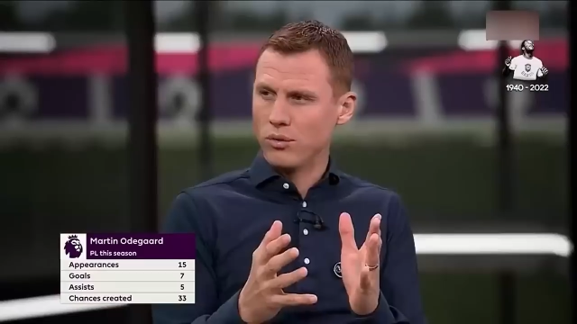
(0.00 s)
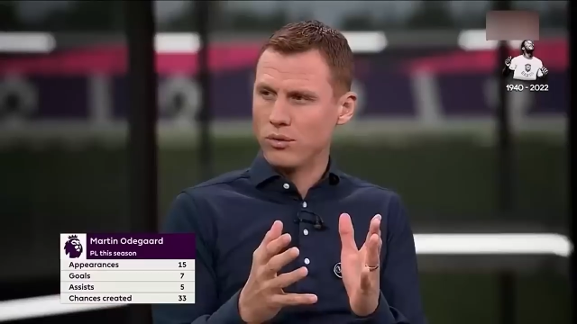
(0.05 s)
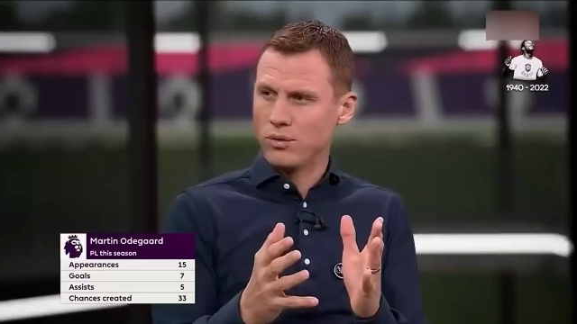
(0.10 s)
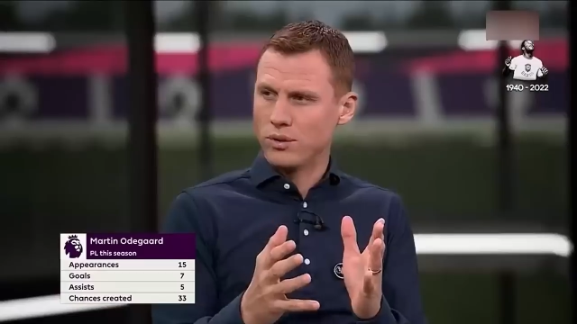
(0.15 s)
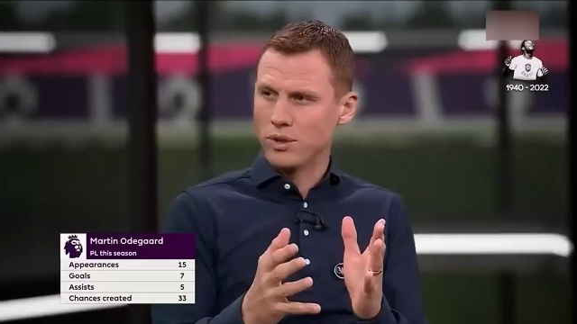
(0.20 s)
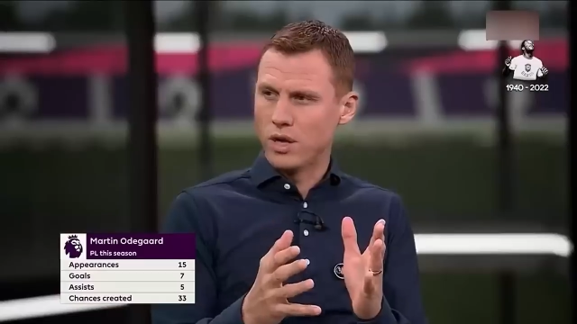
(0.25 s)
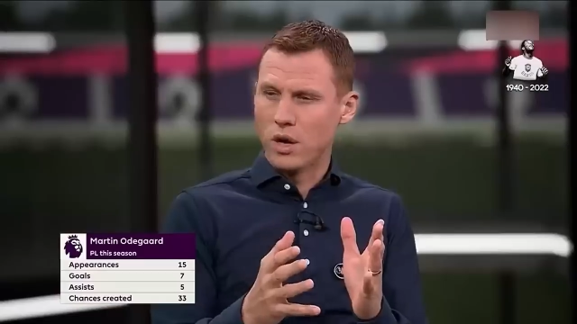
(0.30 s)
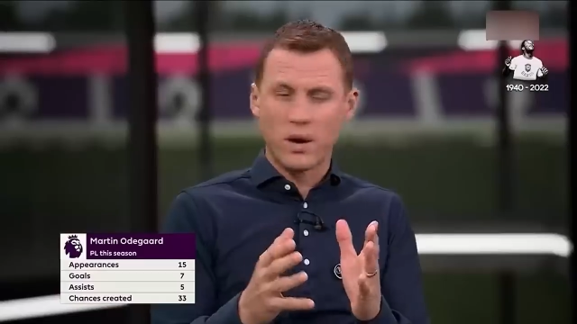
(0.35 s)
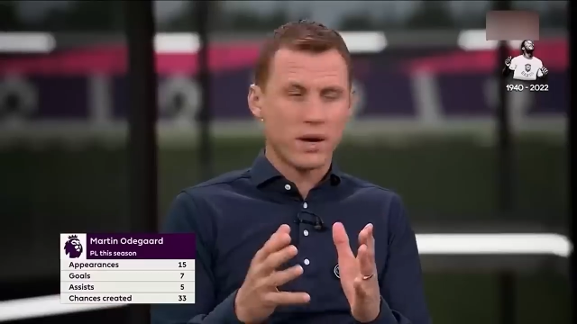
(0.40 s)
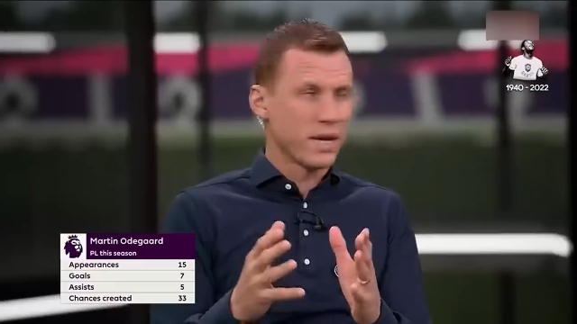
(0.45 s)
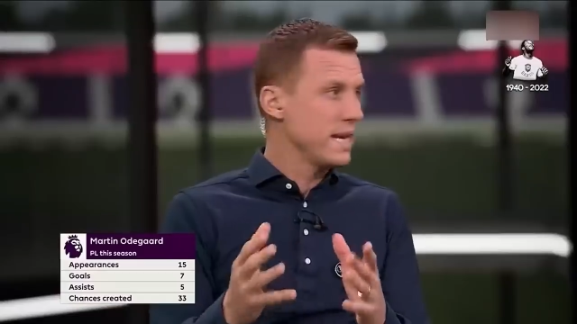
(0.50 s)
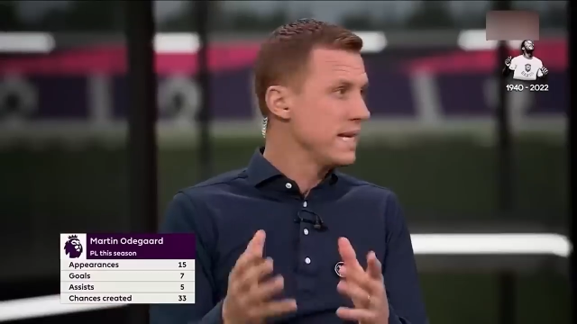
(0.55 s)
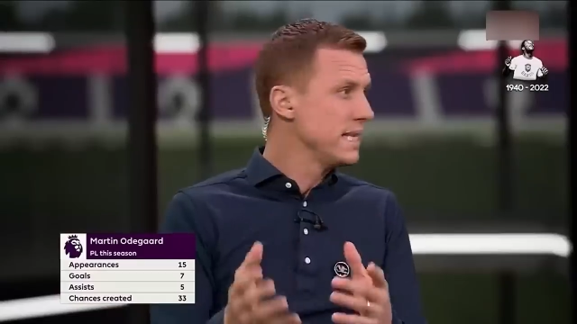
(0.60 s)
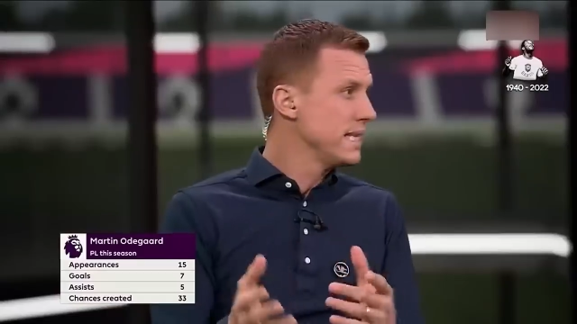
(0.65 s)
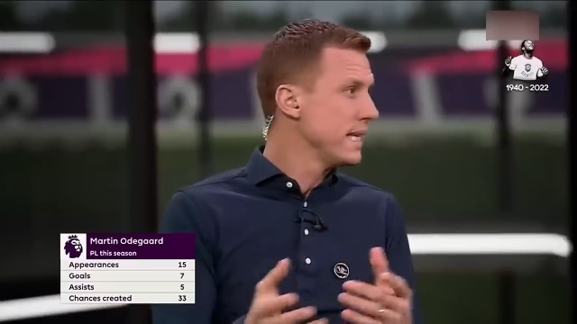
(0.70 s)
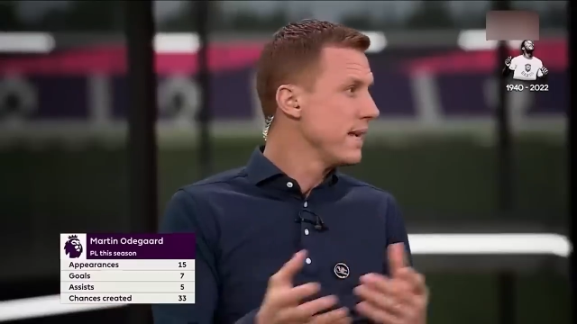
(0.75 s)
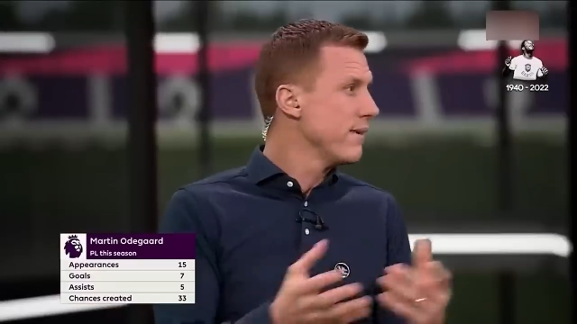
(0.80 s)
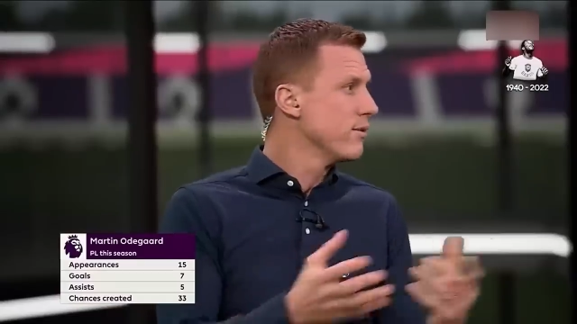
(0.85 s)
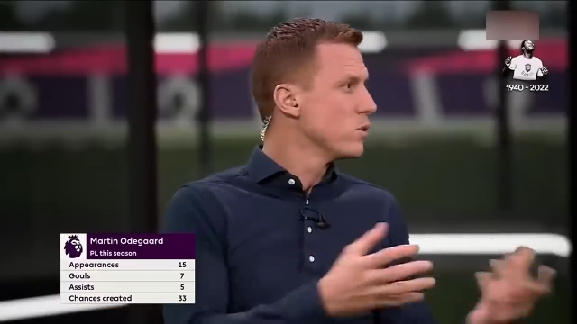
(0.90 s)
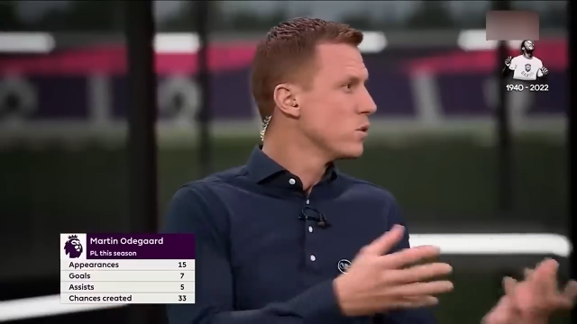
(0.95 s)
on? I
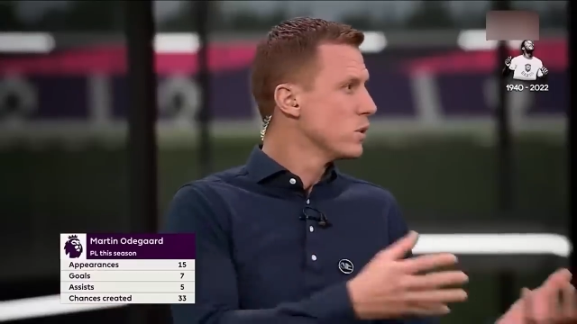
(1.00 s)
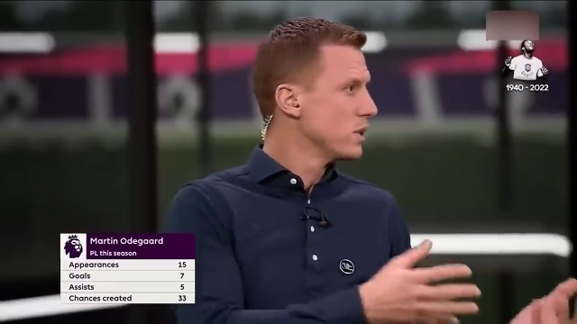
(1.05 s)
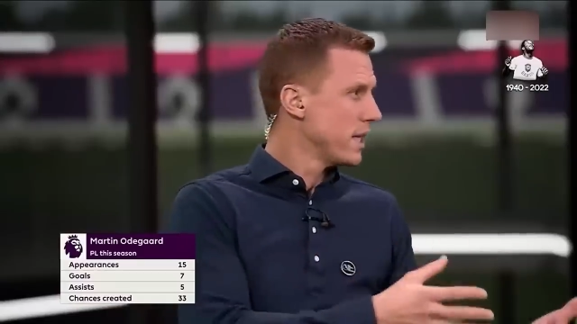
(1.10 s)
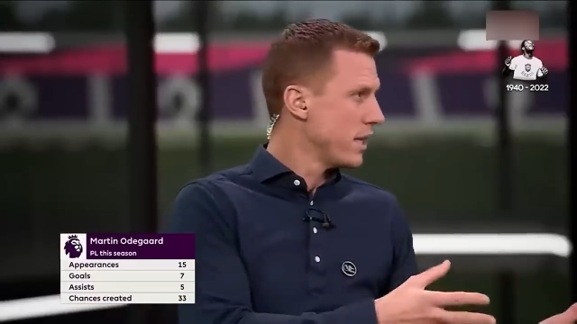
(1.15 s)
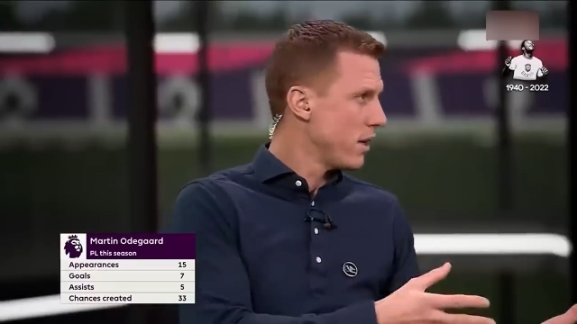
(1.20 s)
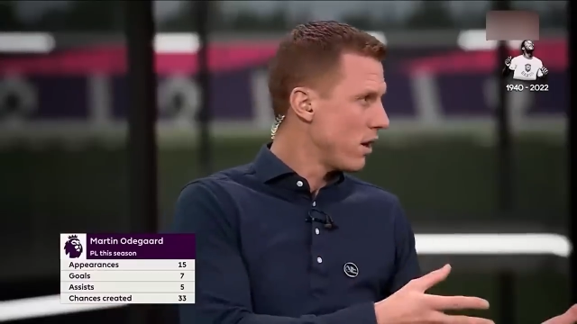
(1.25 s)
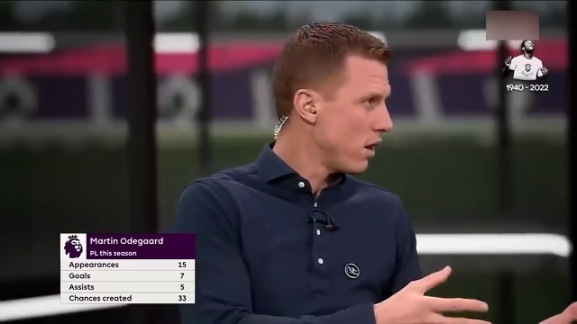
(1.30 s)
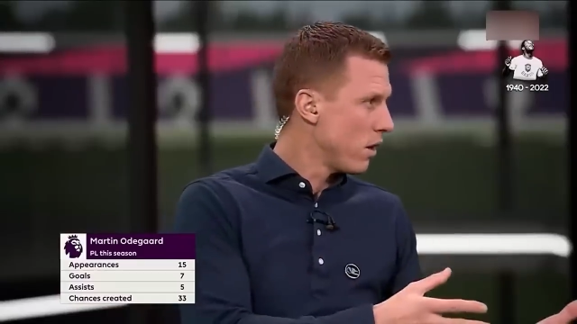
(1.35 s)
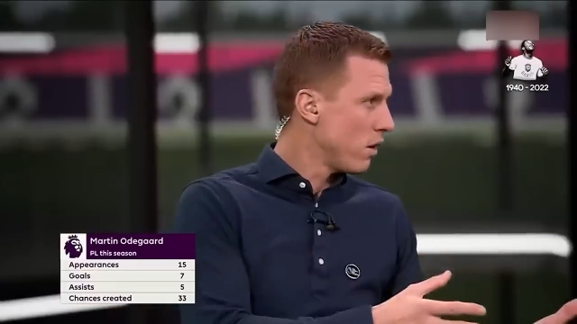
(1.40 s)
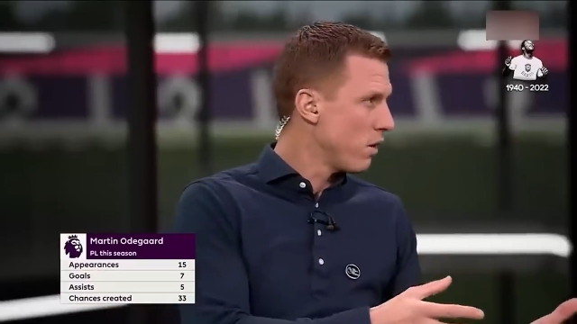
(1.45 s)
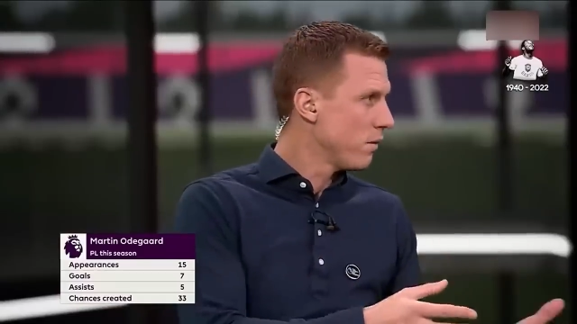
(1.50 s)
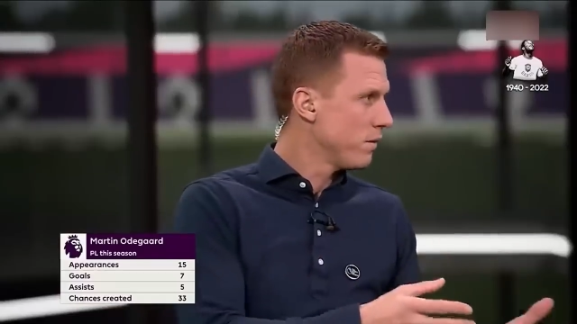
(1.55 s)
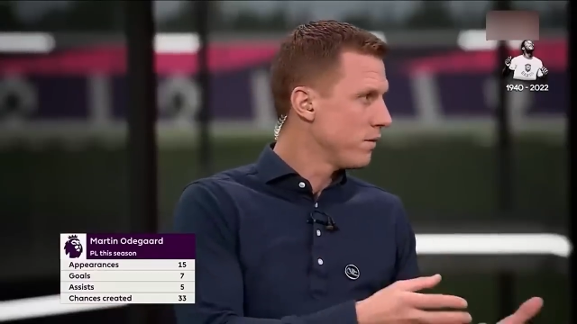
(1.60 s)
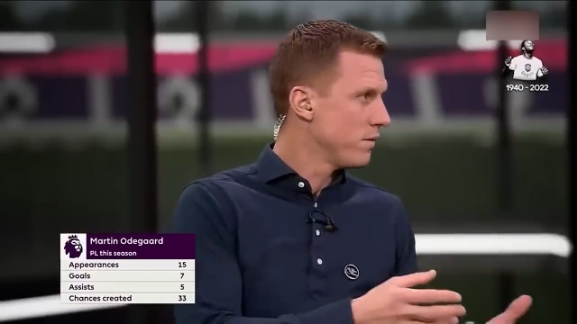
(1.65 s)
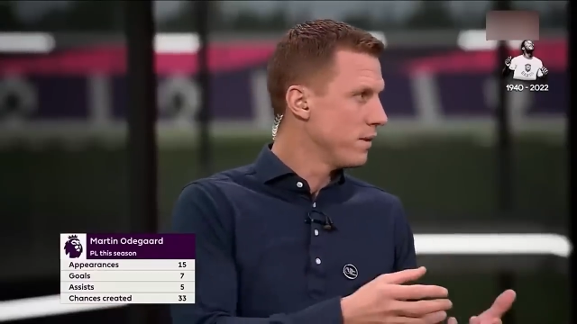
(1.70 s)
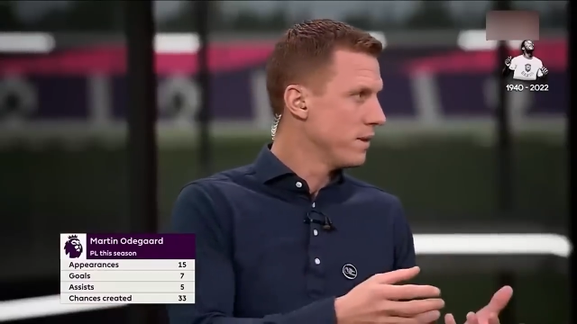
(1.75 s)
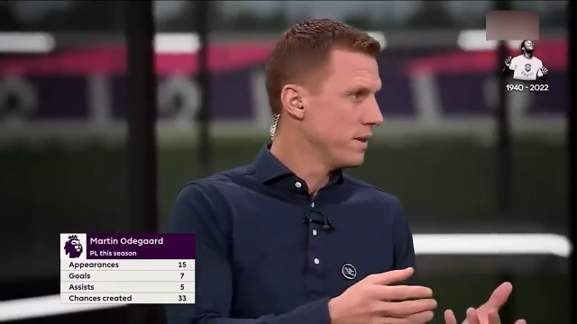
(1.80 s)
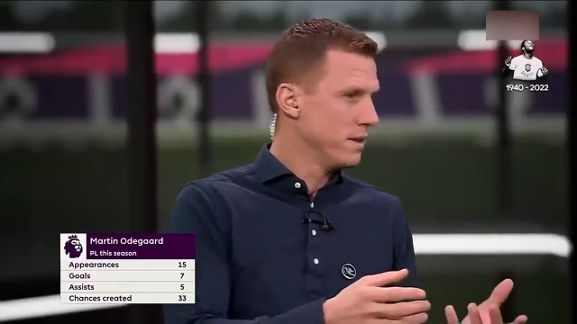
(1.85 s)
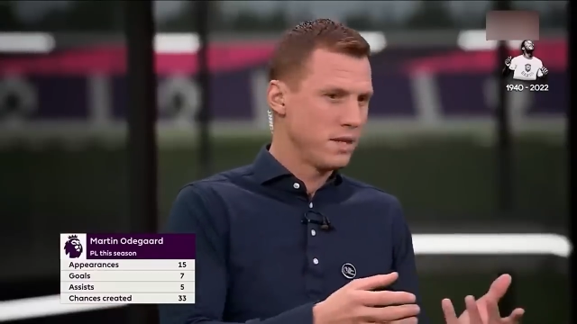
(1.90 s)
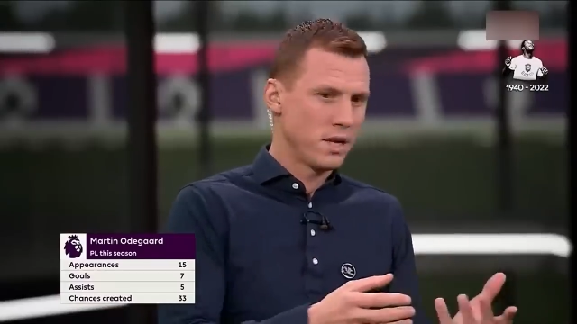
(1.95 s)
could easily give it to a centre
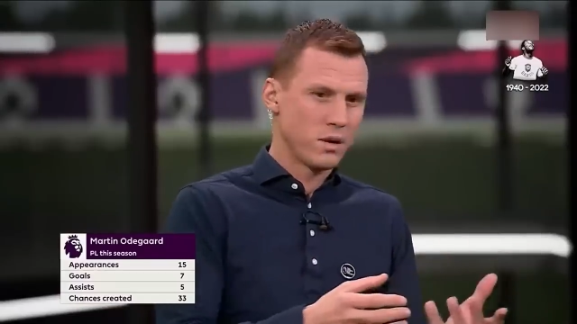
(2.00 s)
half,